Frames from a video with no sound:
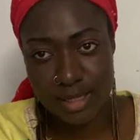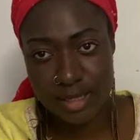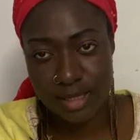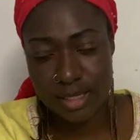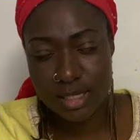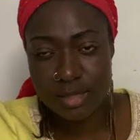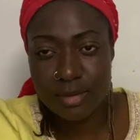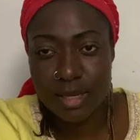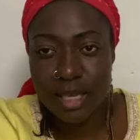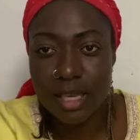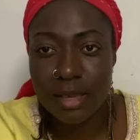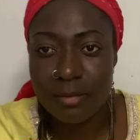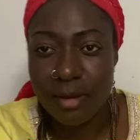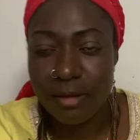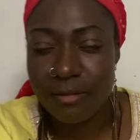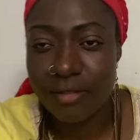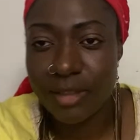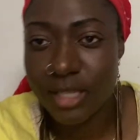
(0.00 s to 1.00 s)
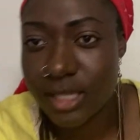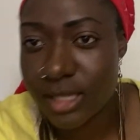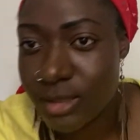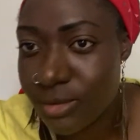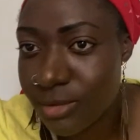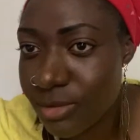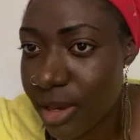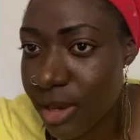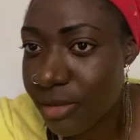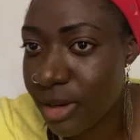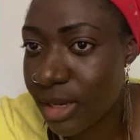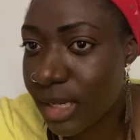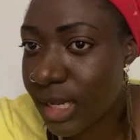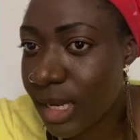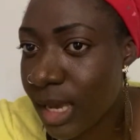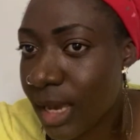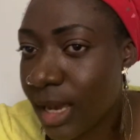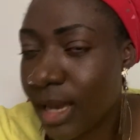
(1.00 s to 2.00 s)
It's making my face very
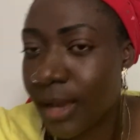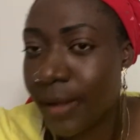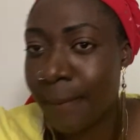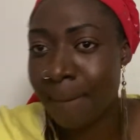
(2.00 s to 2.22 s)
dark.